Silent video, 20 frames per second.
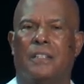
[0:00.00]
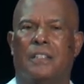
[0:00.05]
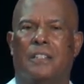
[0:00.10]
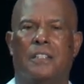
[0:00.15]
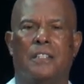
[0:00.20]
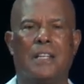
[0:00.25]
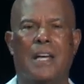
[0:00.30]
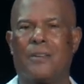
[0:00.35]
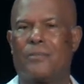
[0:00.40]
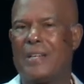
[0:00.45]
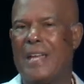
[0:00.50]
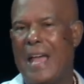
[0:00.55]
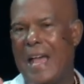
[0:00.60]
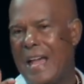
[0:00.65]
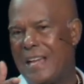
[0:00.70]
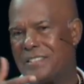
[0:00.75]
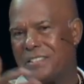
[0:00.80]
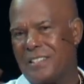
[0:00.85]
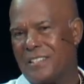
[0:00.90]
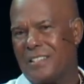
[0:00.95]
you're not
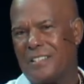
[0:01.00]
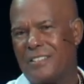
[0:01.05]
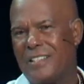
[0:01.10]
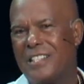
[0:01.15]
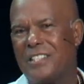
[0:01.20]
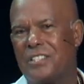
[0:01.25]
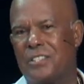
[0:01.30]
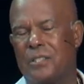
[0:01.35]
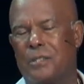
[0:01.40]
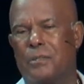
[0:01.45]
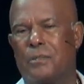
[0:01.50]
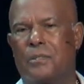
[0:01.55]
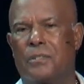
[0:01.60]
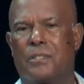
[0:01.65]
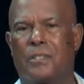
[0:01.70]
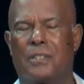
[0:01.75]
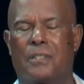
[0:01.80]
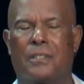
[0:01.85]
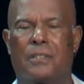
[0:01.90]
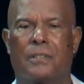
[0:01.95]
rehashing your
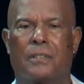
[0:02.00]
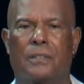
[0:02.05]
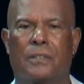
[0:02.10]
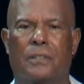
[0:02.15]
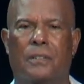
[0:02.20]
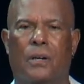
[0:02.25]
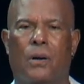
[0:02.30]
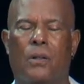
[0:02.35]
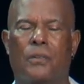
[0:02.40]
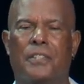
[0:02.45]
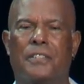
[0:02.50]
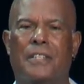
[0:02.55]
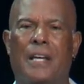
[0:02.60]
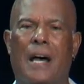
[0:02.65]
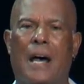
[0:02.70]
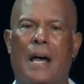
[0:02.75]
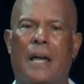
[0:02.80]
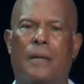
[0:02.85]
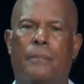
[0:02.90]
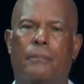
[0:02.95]
issues all the
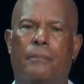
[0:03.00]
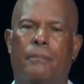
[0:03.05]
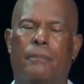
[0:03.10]
time.